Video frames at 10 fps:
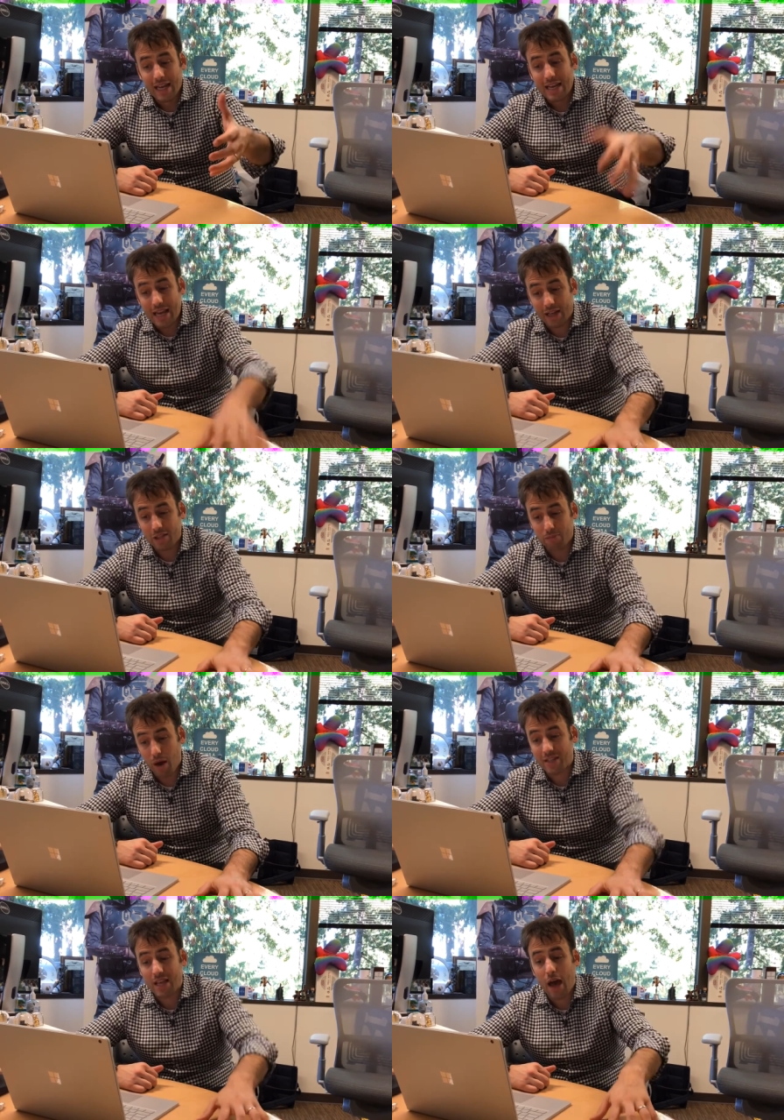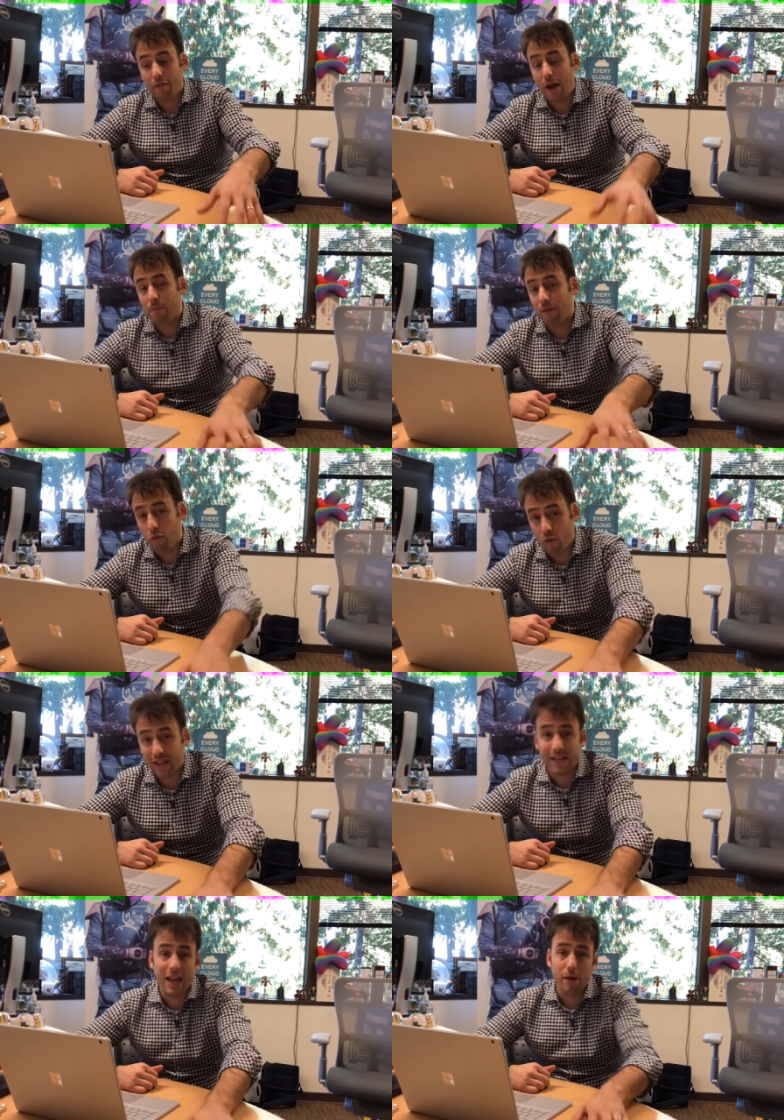NICs must have IP forwarding
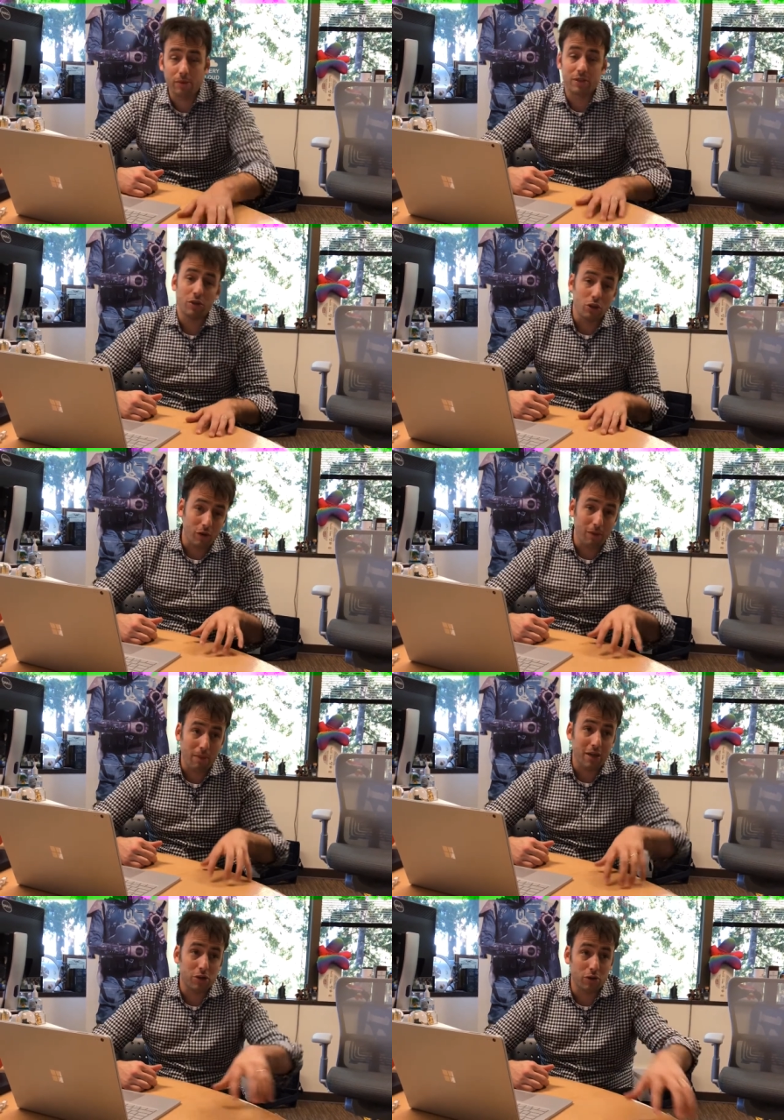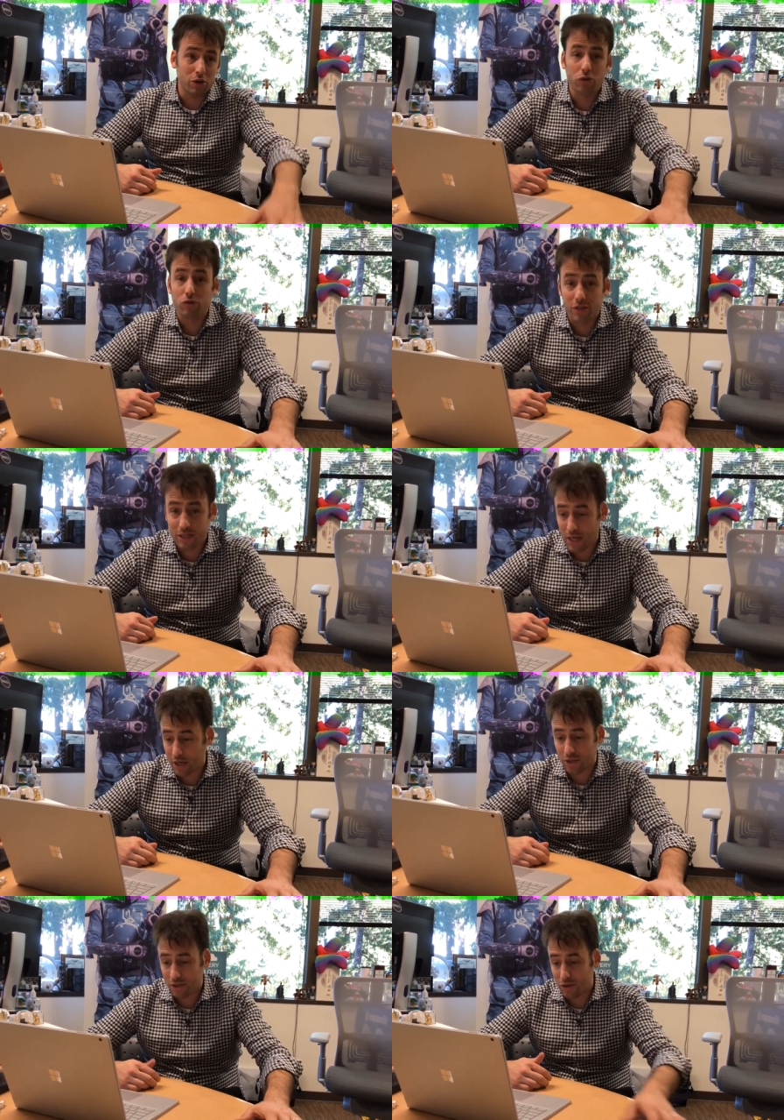enabled so that you can make sure intrusion
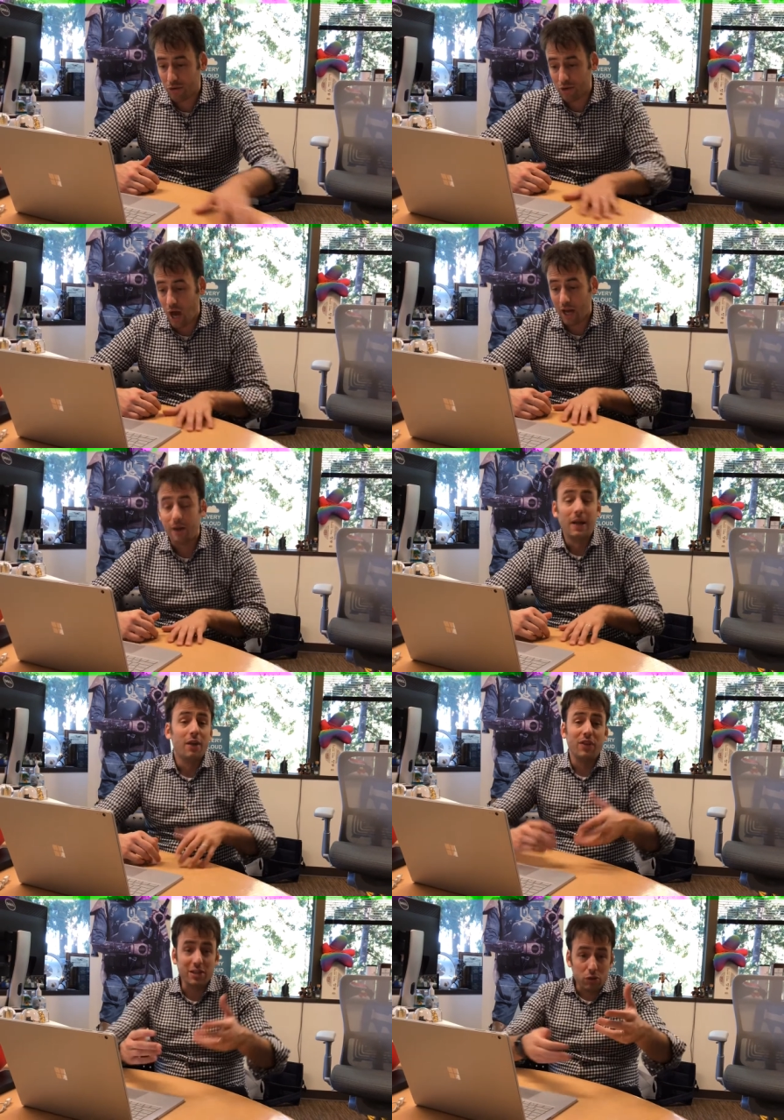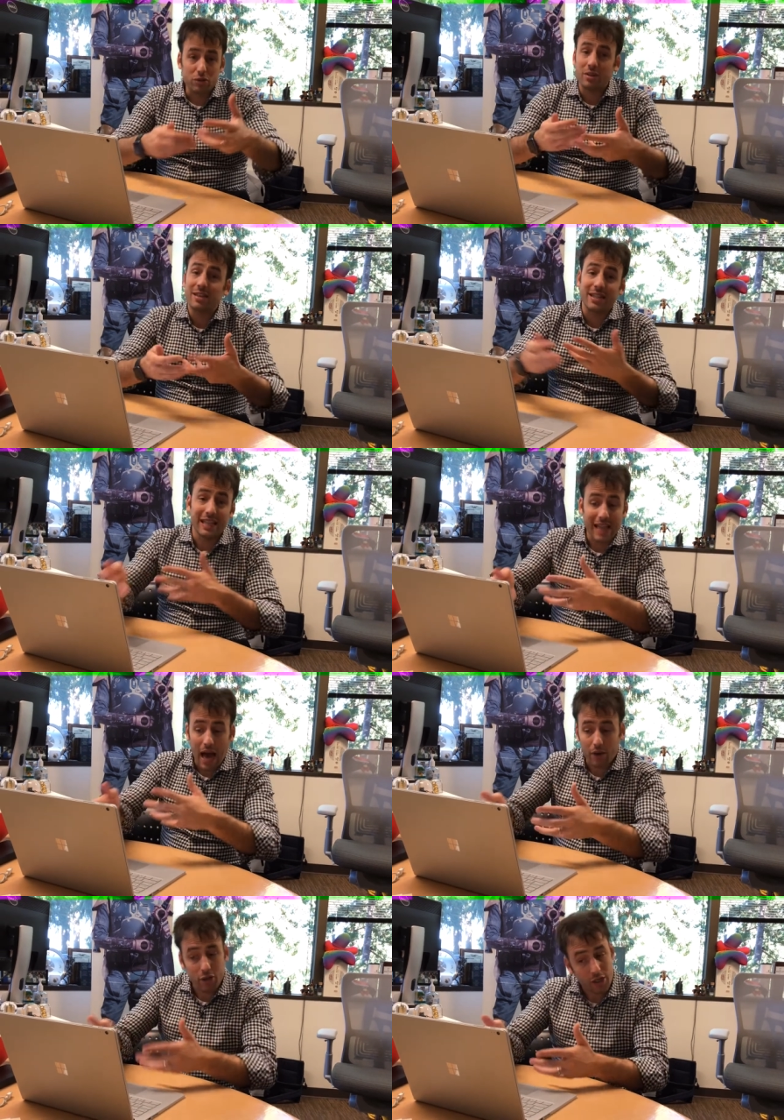detection is turned on. These sorts of things
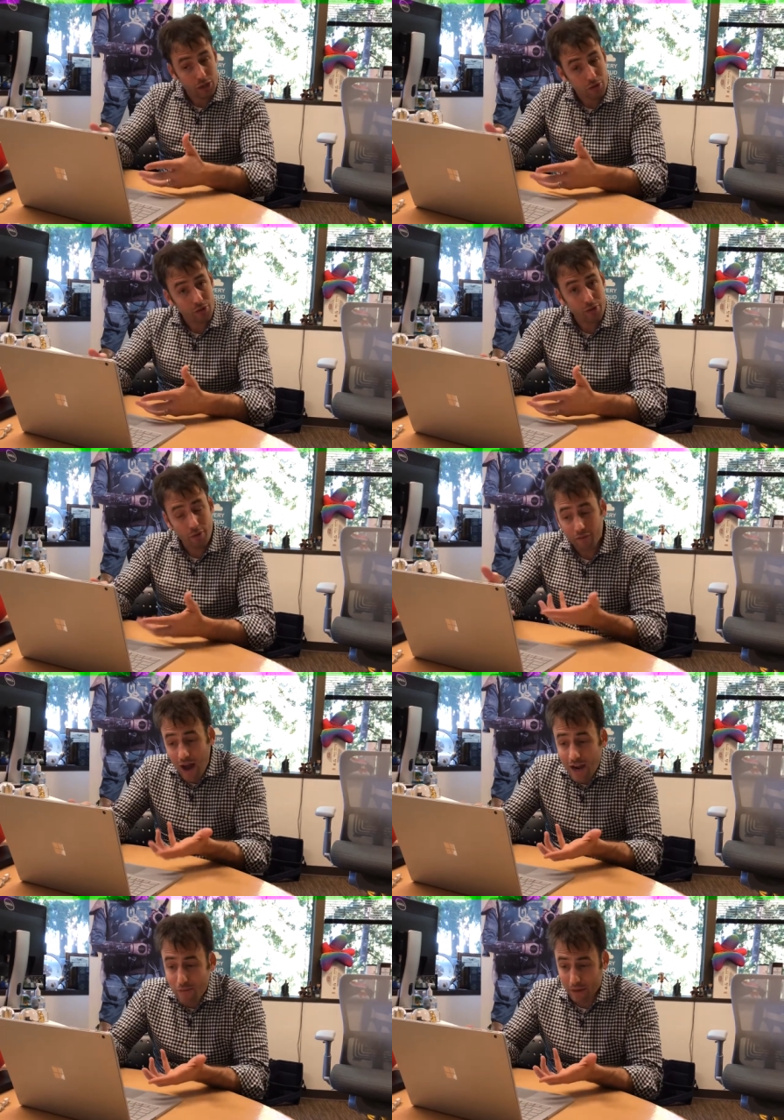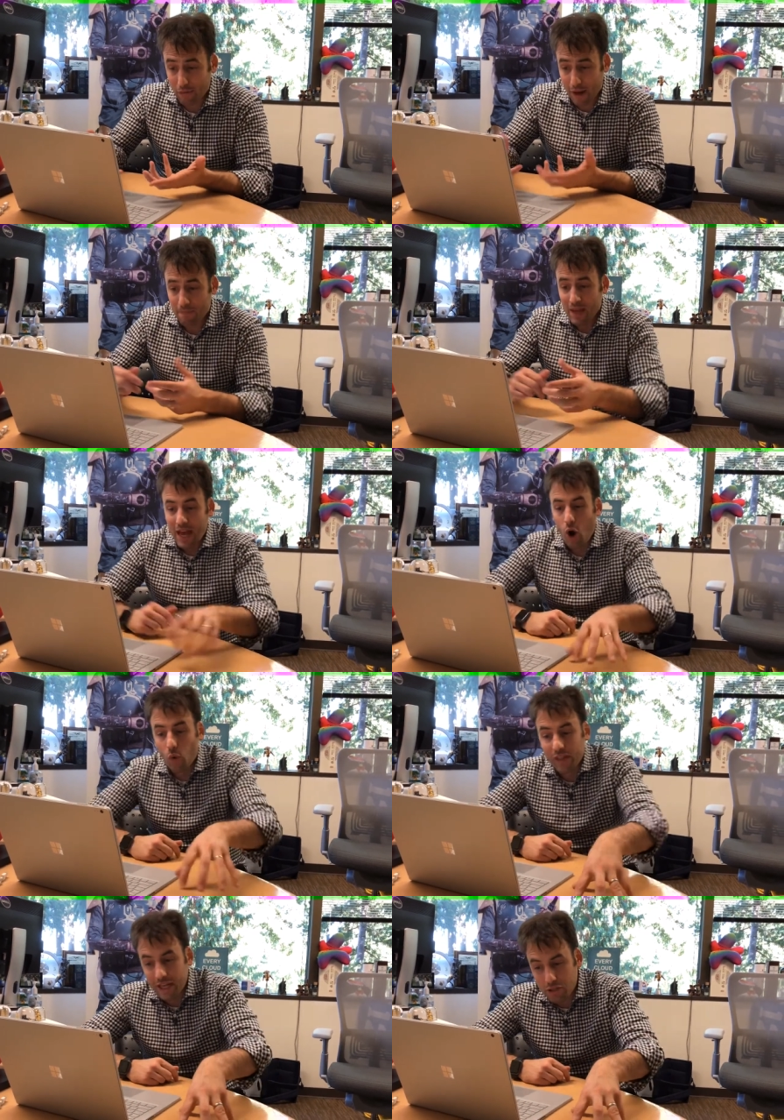allow you to control your environment, right?
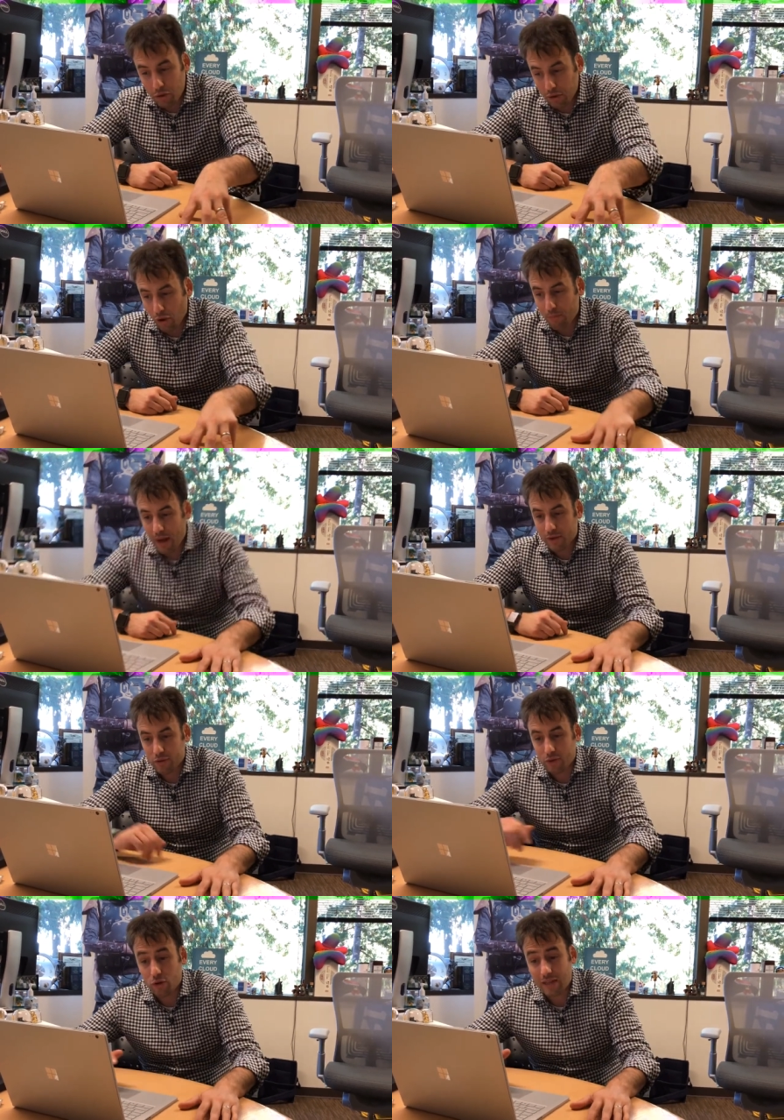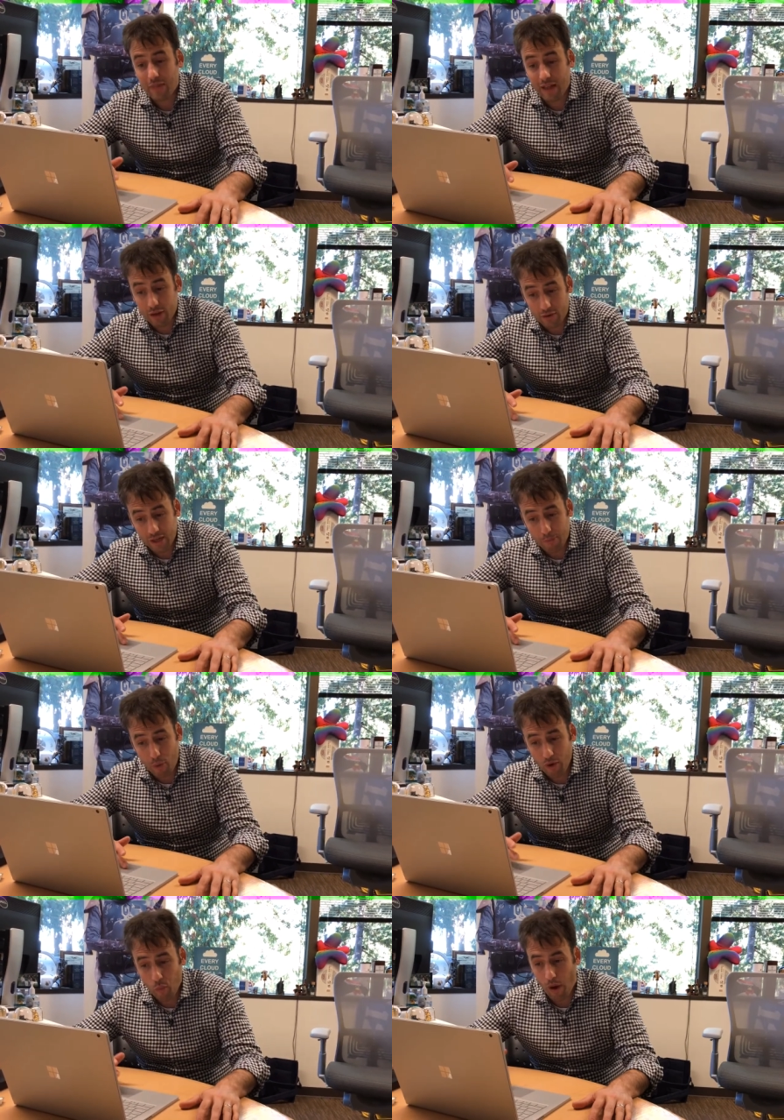Only internal load balancers used. And then here's an
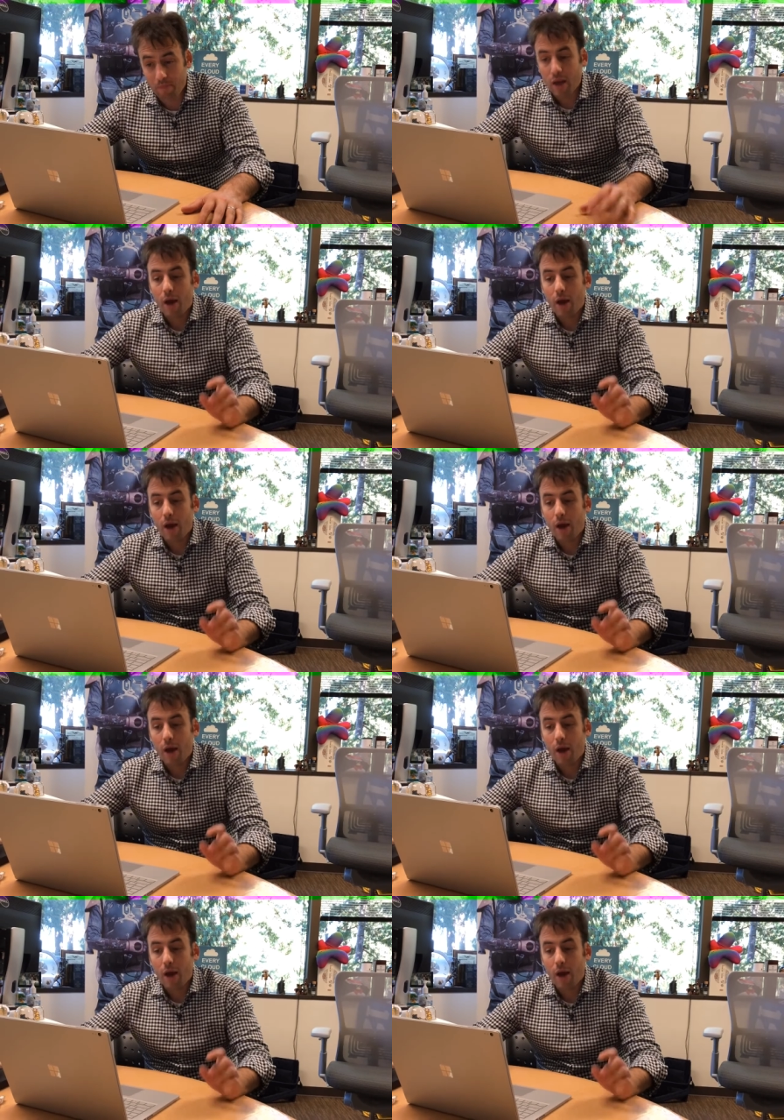important one.